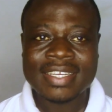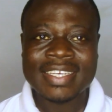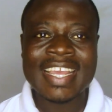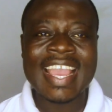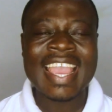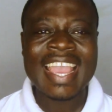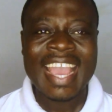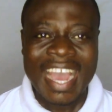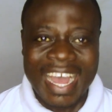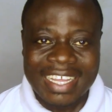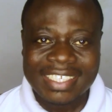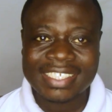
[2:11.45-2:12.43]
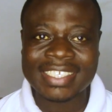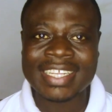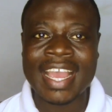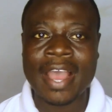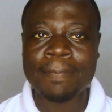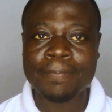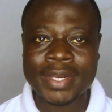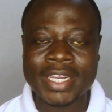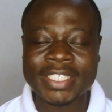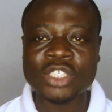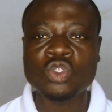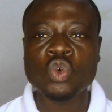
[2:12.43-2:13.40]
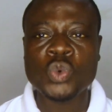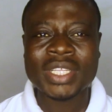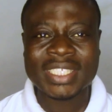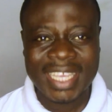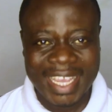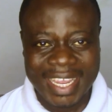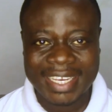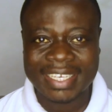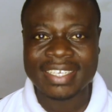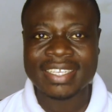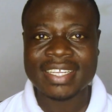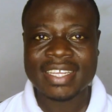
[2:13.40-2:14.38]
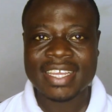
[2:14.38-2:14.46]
they enhance their ability to retain